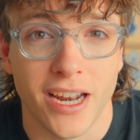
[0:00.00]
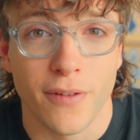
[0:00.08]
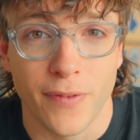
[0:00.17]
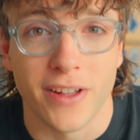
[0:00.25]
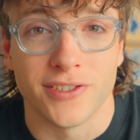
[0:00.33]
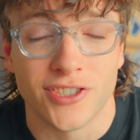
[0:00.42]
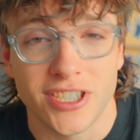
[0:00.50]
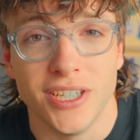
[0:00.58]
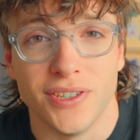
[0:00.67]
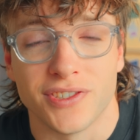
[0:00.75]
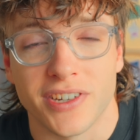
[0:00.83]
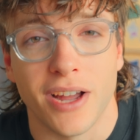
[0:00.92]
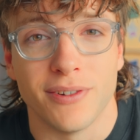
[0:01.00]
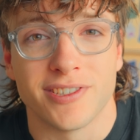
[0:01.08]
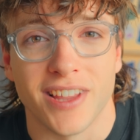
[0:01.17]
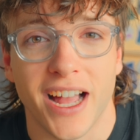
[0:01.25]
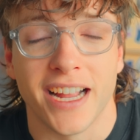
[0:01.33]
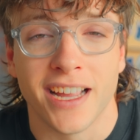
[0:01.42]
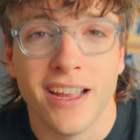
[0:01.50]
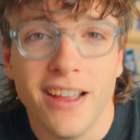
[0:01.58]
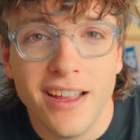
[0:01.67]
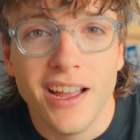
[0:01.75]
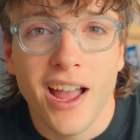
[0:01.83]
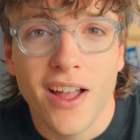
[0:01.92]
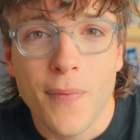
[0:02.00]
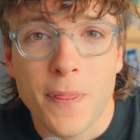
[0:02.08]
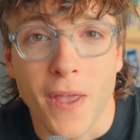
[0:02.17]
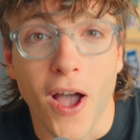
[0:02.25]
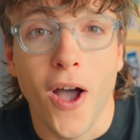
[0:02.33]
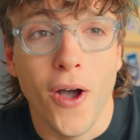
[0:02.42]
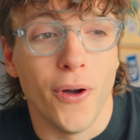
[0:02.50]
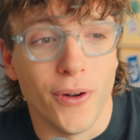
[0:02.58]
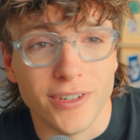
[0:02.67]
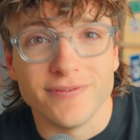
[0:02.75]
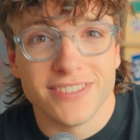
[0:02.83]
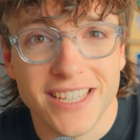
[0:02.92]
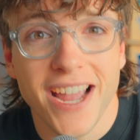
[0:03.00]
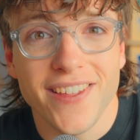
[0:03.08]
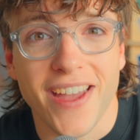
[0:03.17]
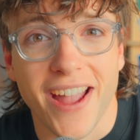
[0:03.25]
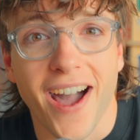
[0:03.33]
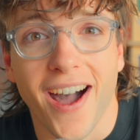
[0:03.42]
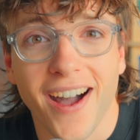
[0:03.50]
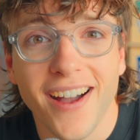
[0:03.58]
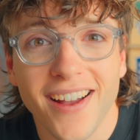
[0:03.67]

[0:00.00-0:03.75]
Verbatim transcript: I found Stills and I was like, oh, there they are.